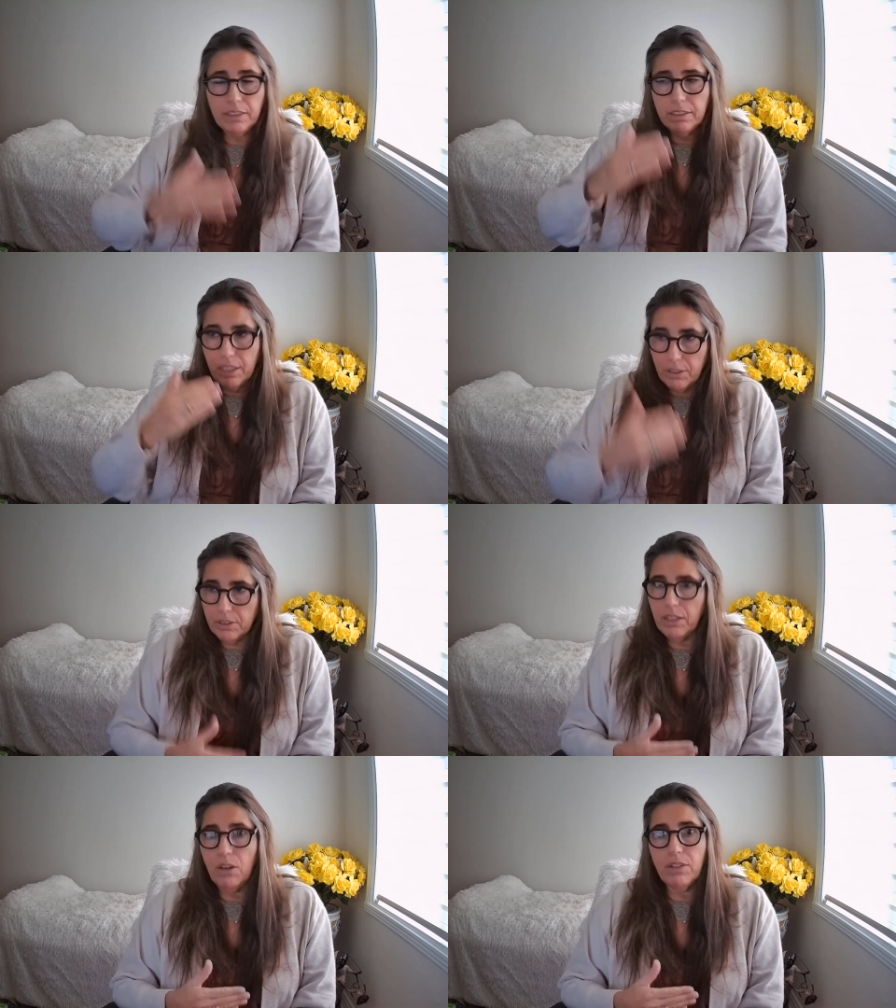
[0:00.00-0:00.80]
So,
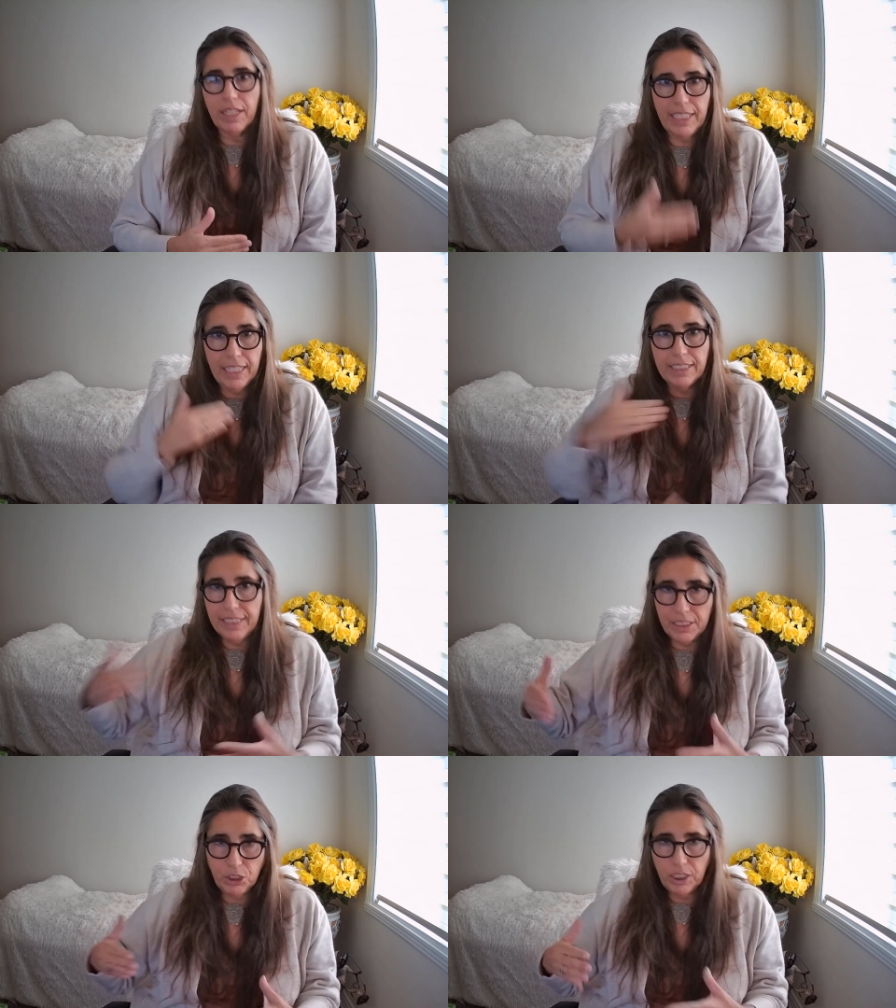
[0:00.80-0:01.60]
oh, I need
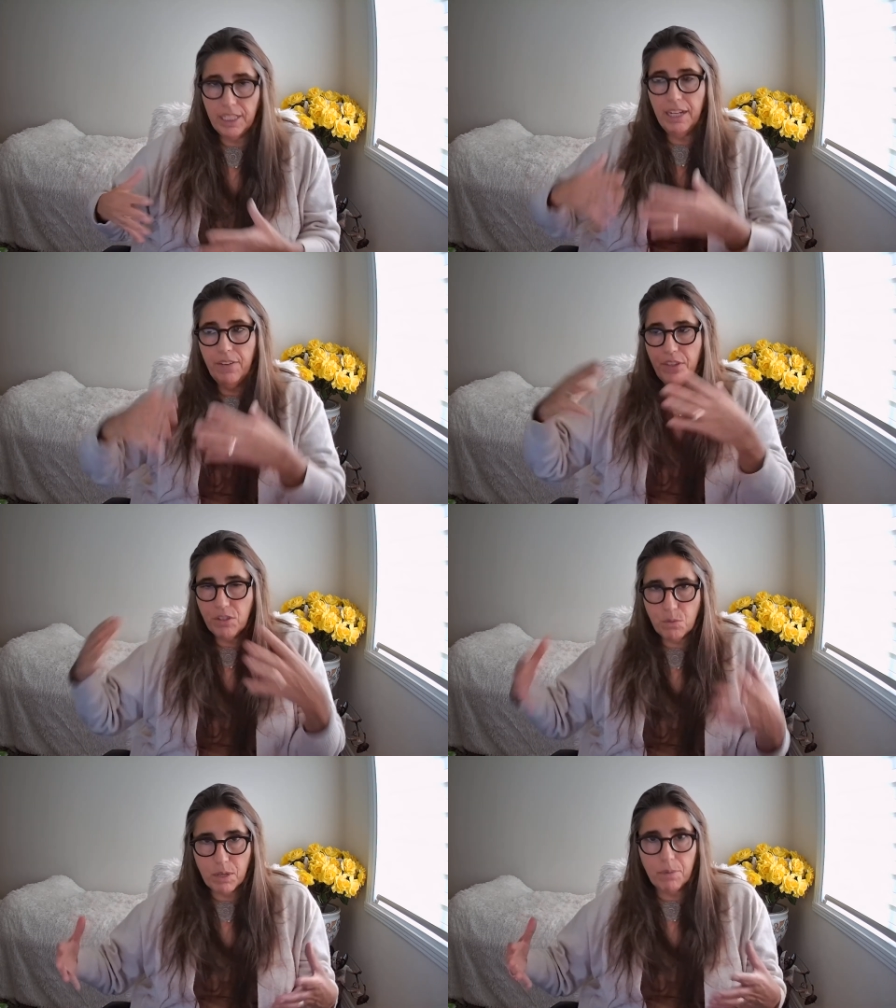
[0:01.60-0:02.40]
attention now. This
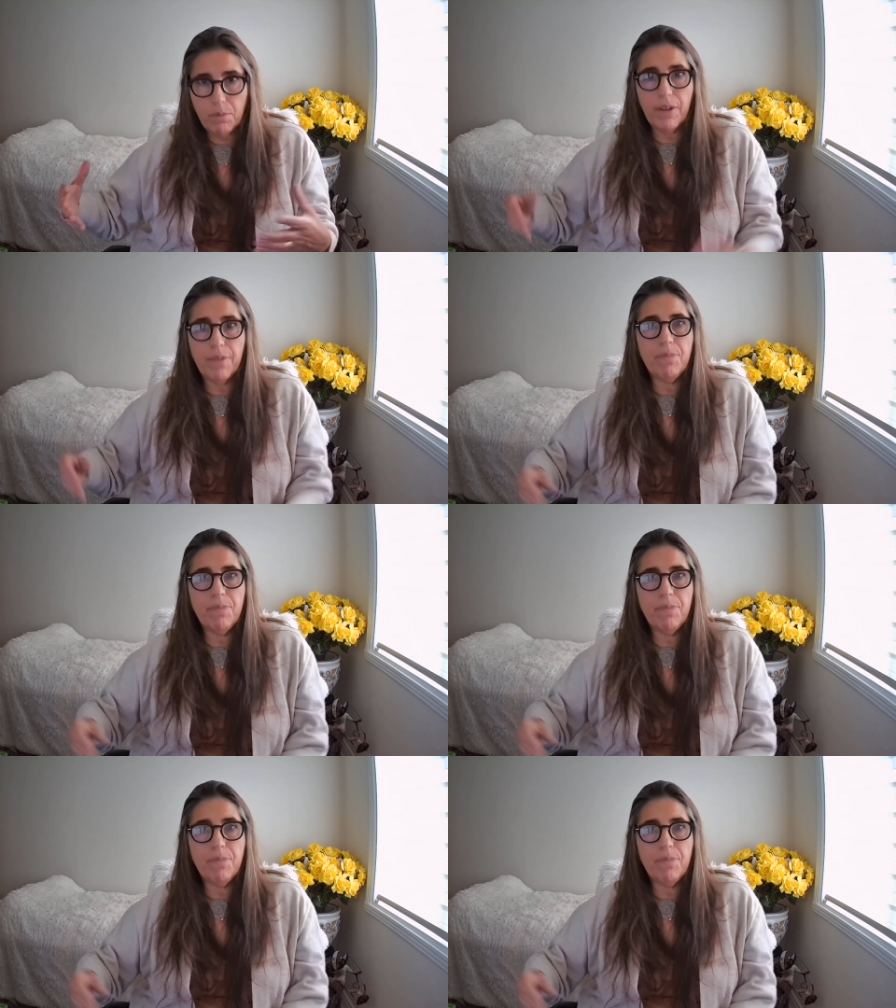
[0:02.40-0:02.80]
is what I want.